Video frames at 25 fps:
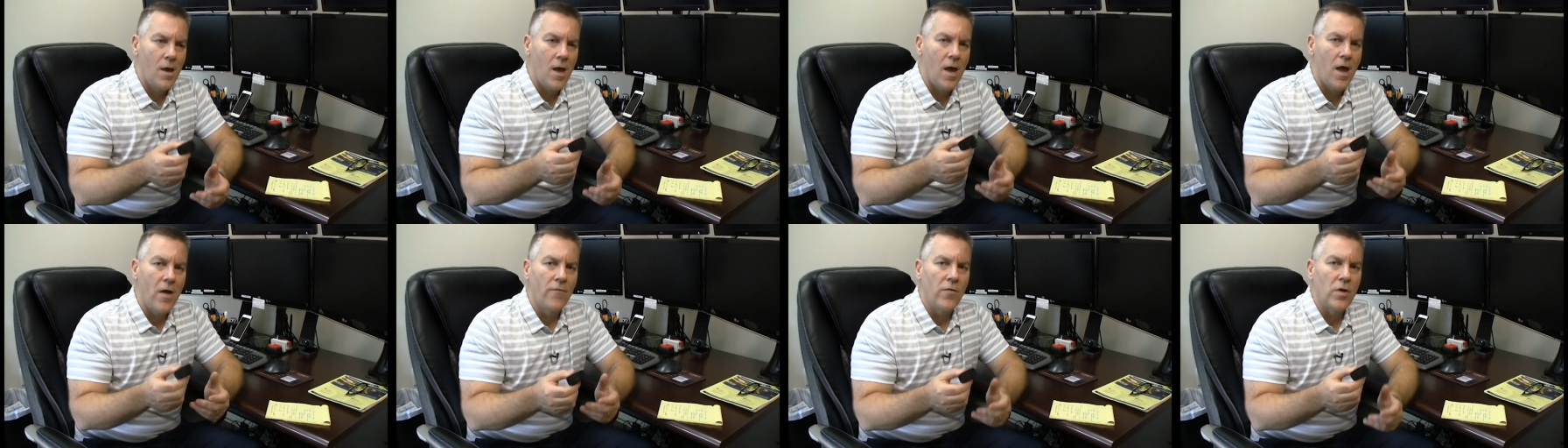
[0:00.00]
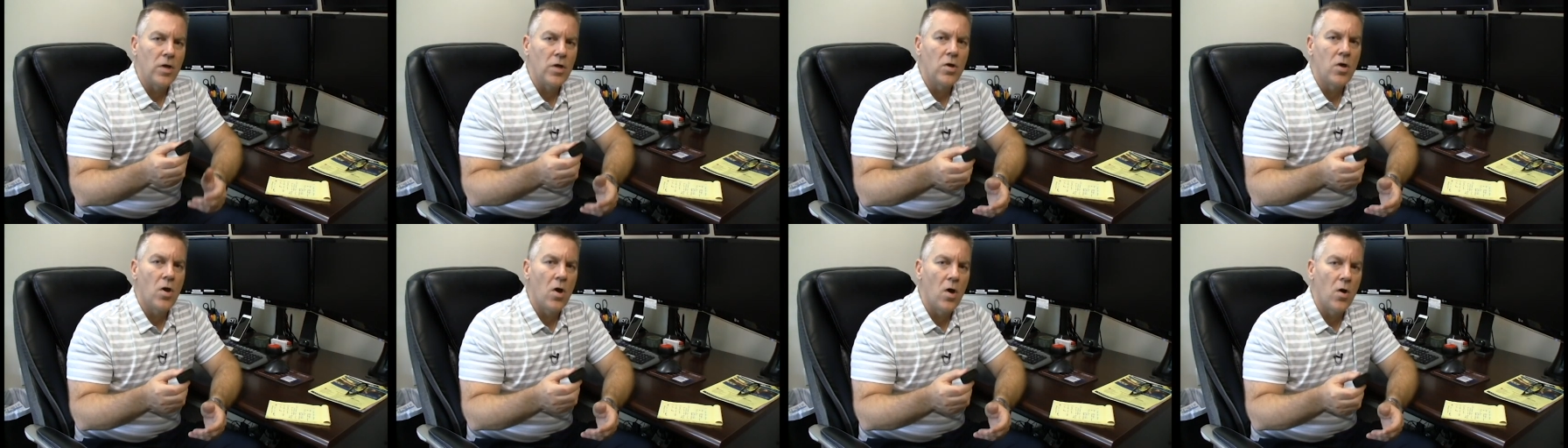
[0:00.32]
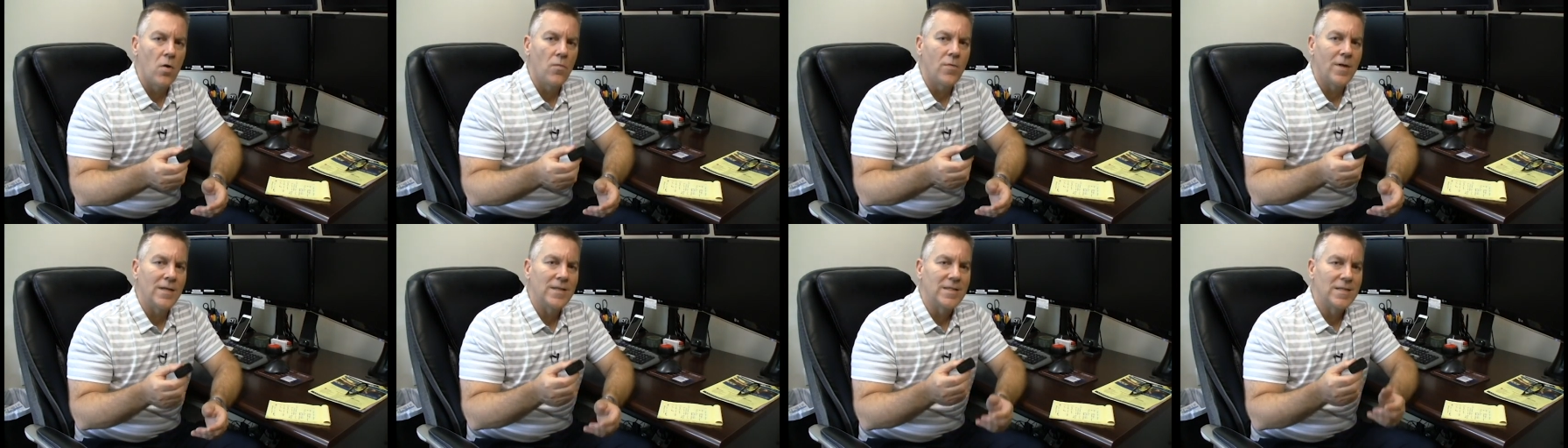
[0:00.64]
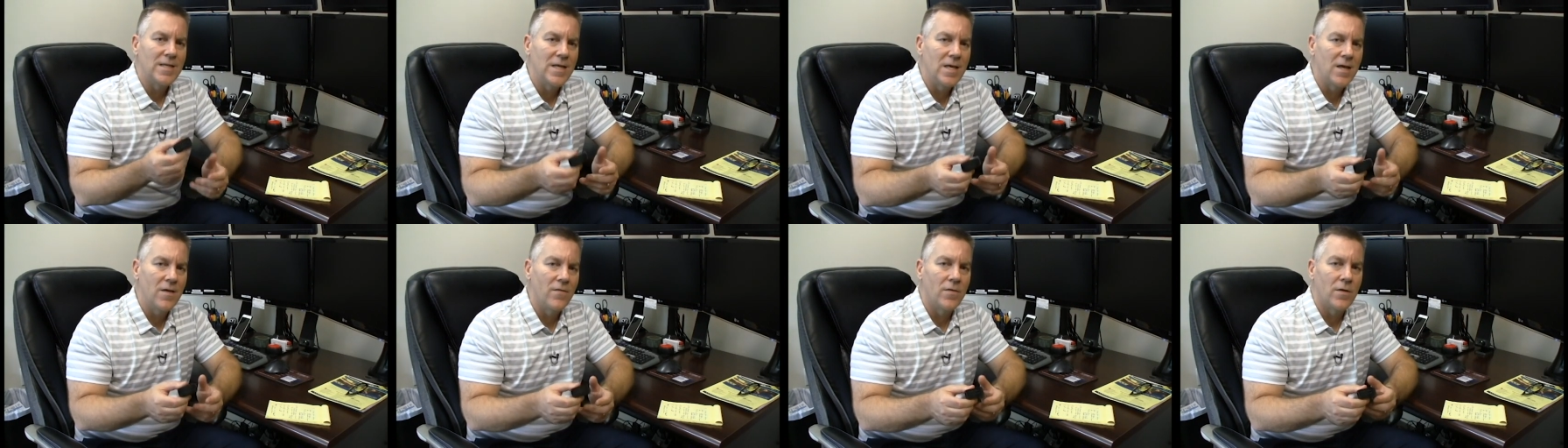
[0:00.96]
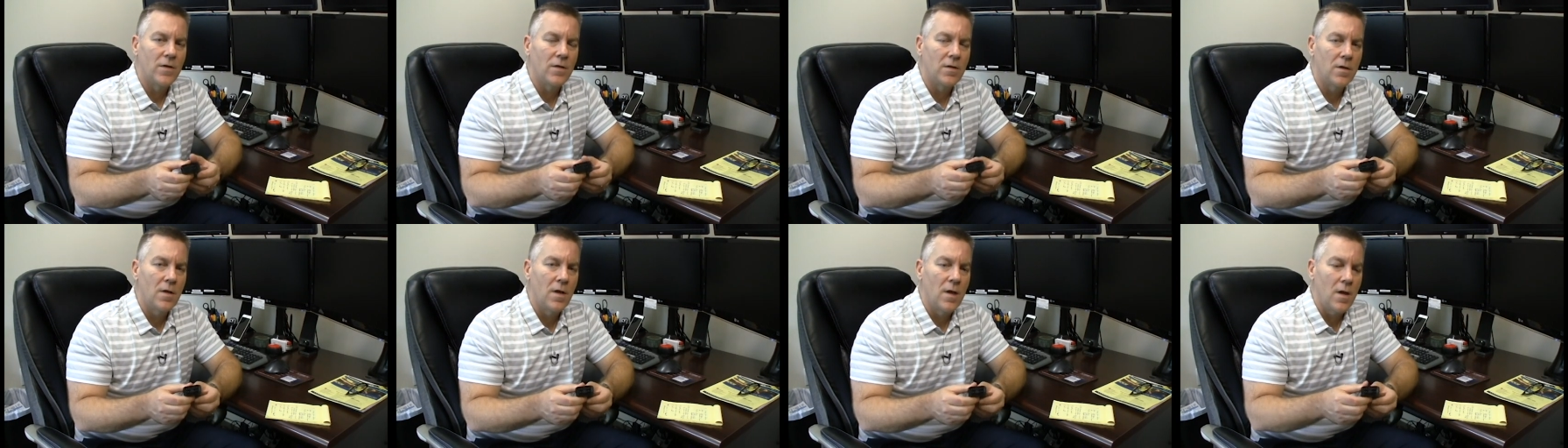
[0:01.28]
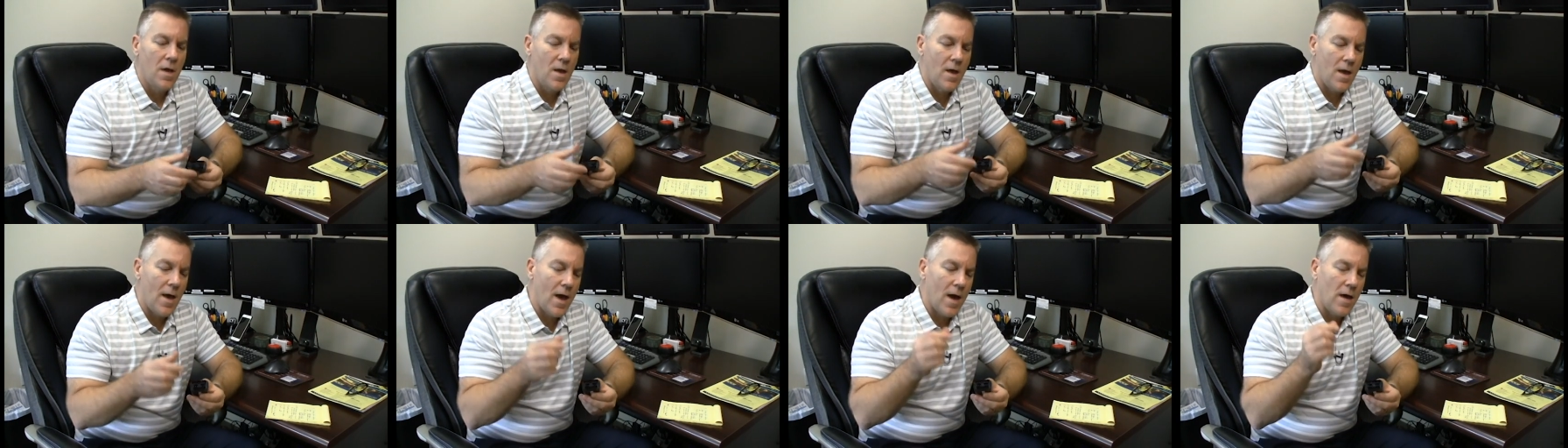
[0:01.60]
Every code that's given
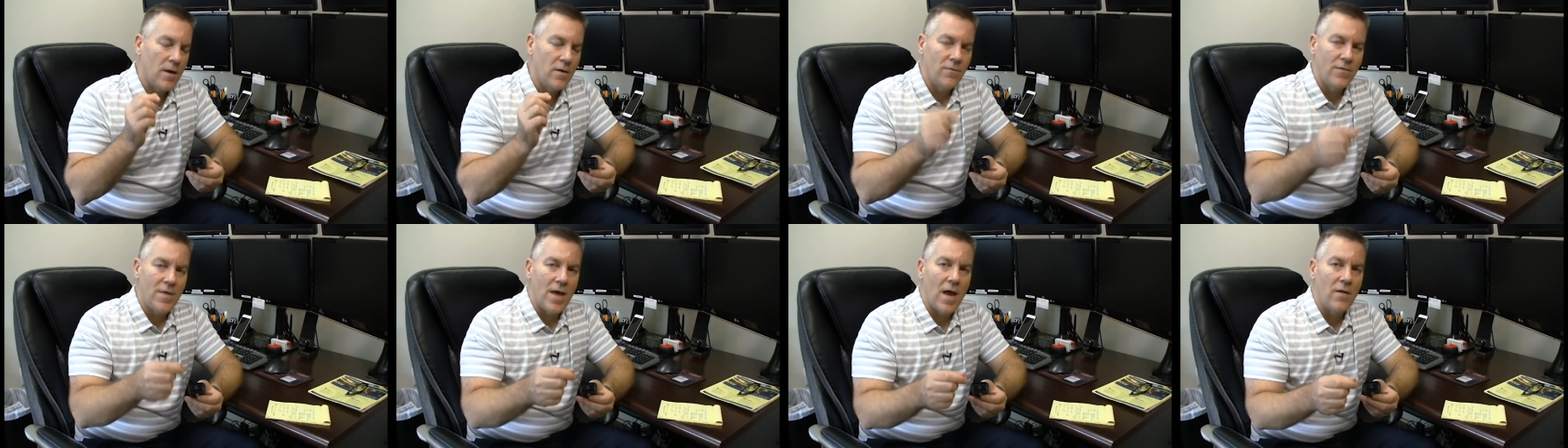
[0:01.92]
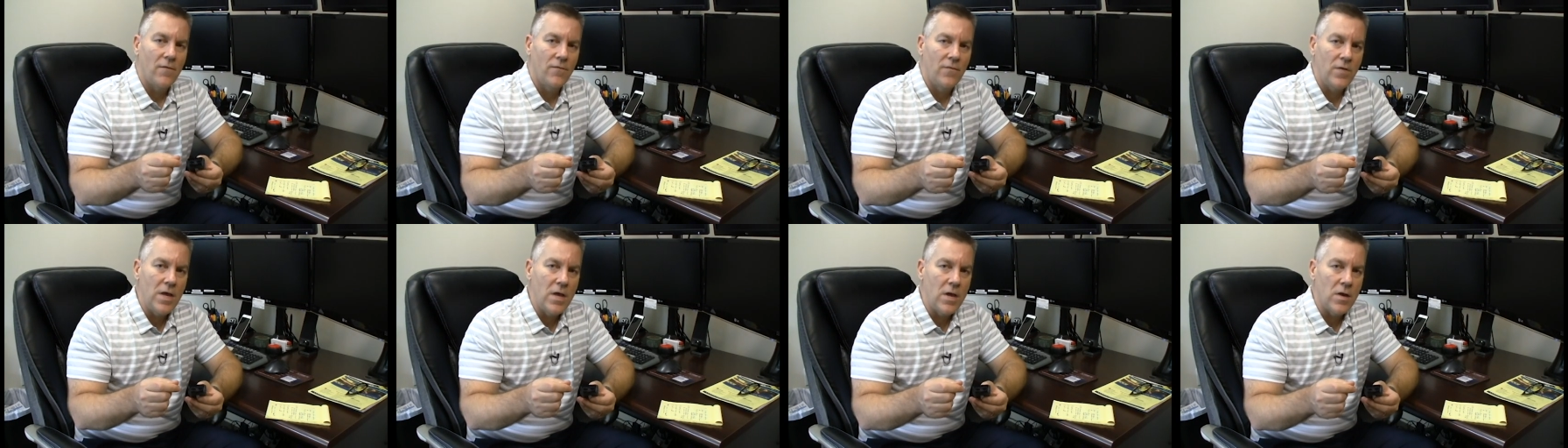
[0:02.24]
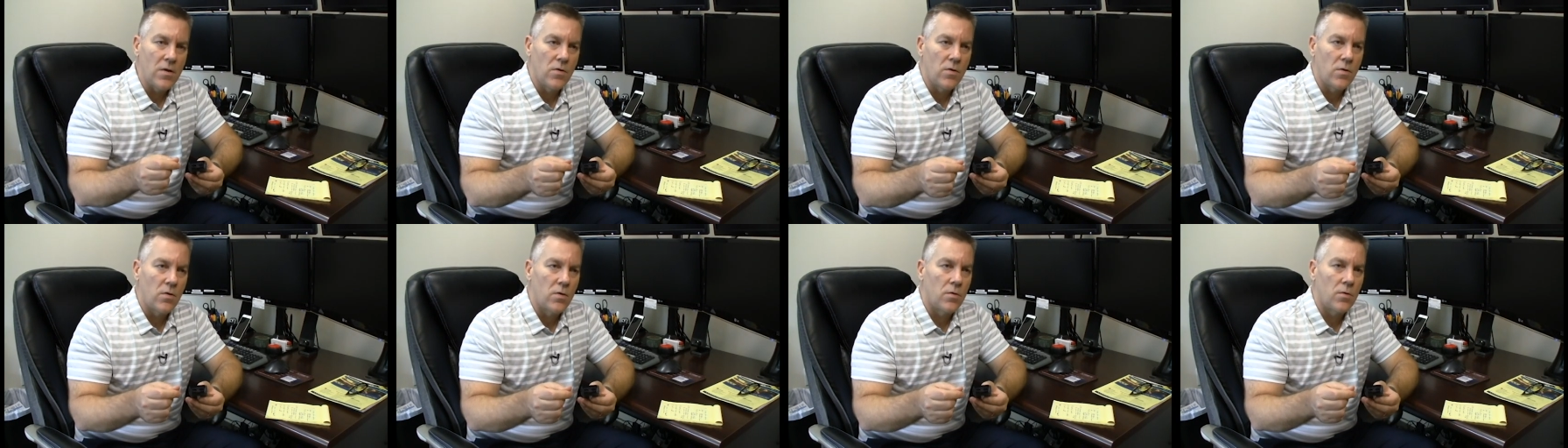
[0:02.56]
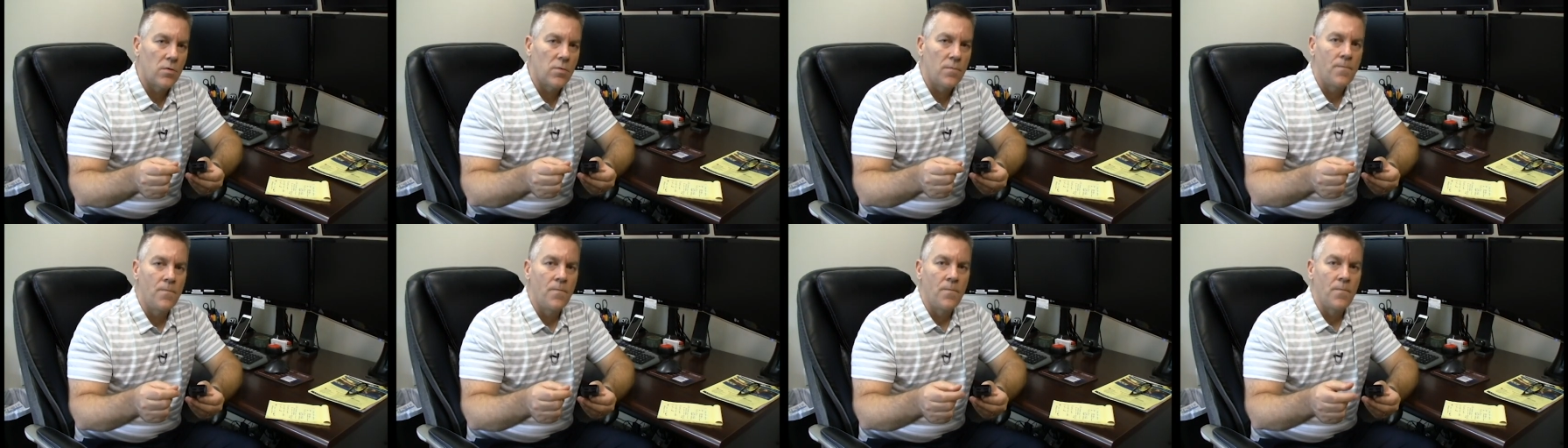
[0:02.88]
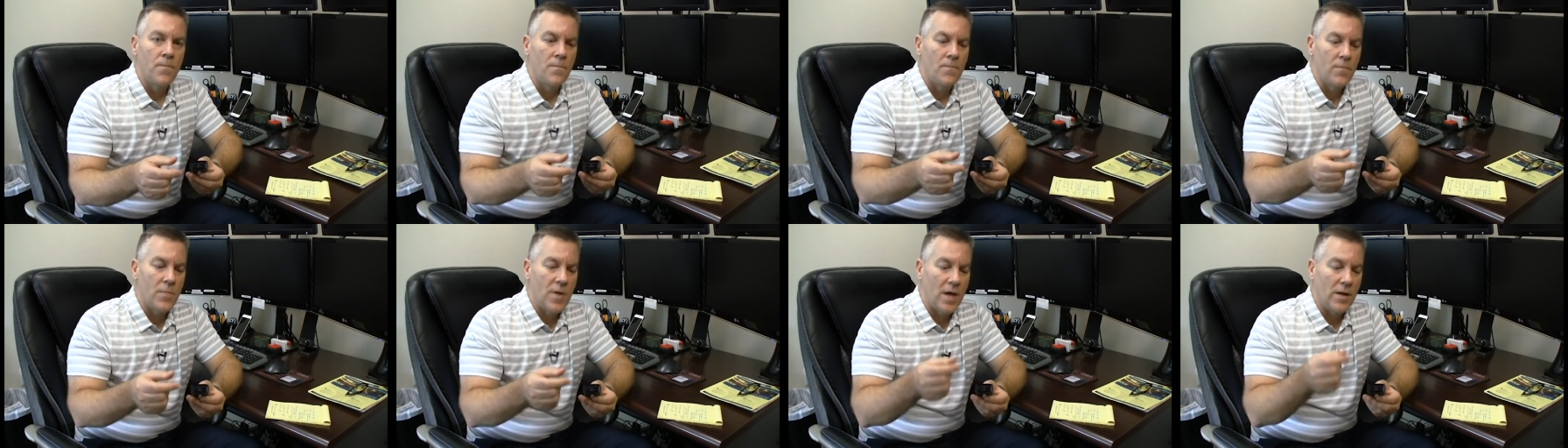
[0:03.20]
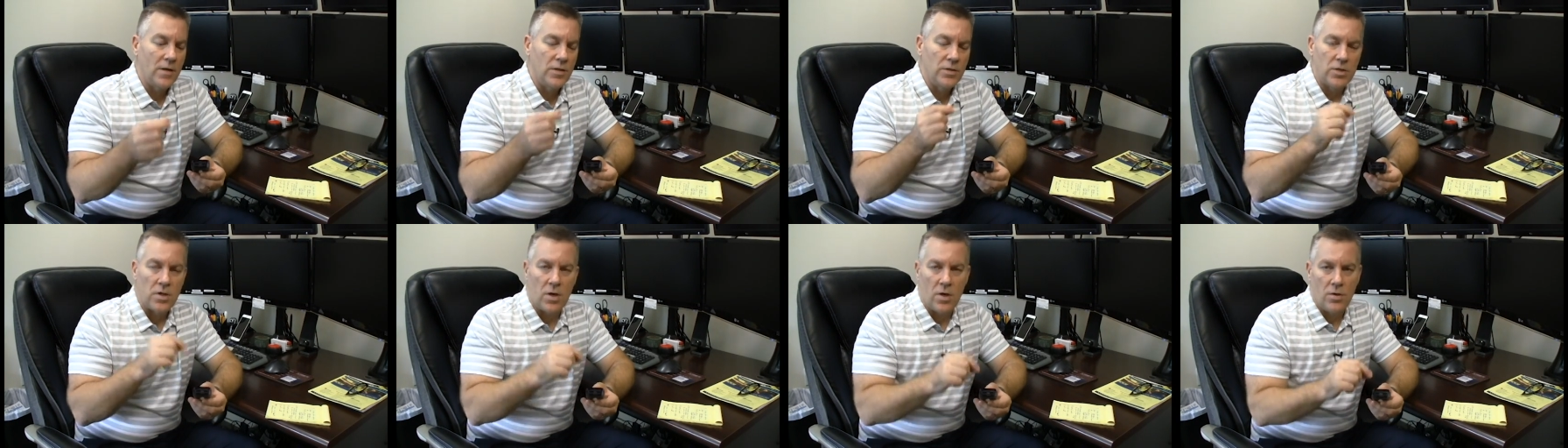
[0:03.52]
out of that vehicle
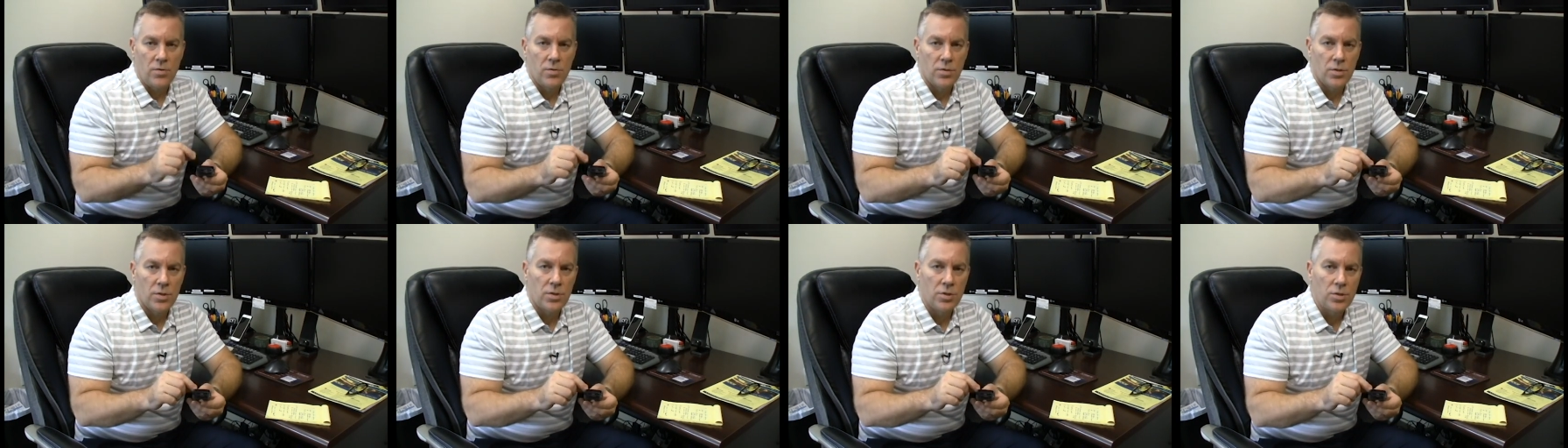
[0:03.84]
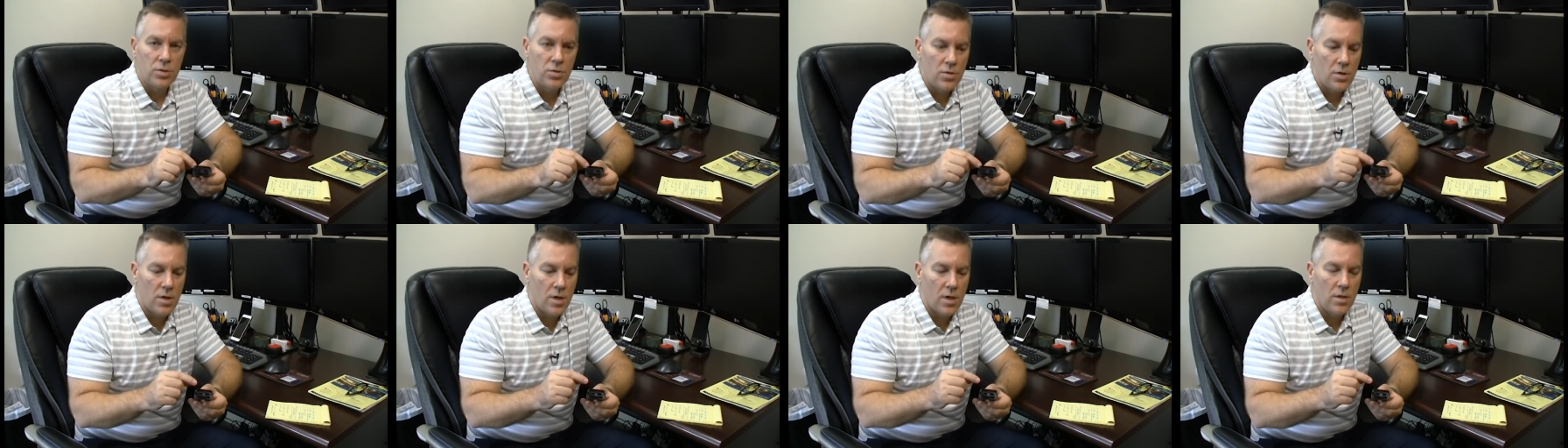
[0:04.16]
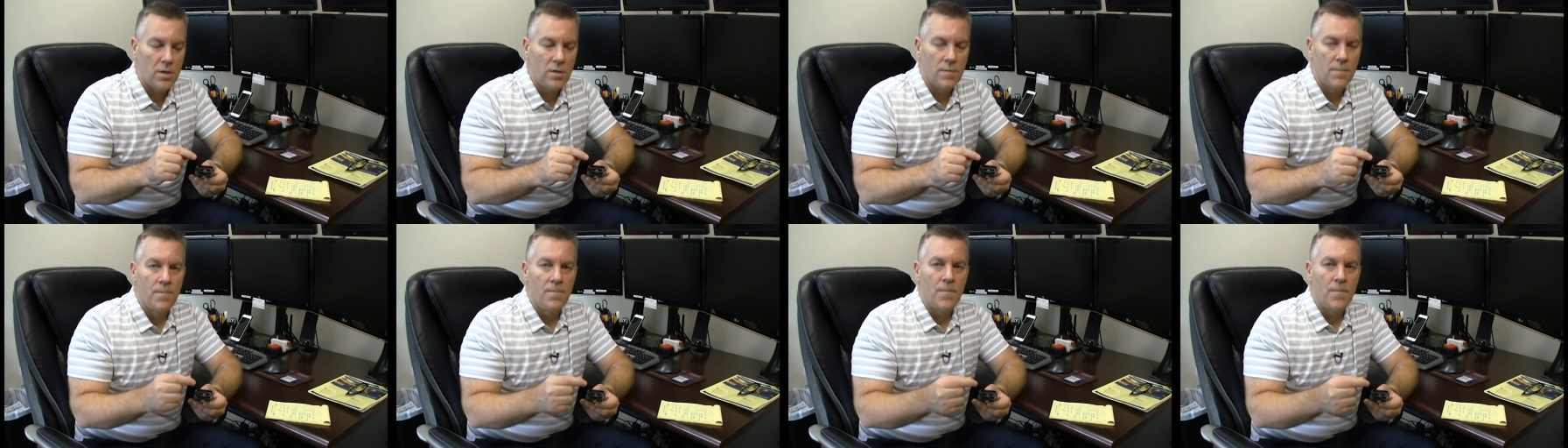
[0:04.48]
that is understood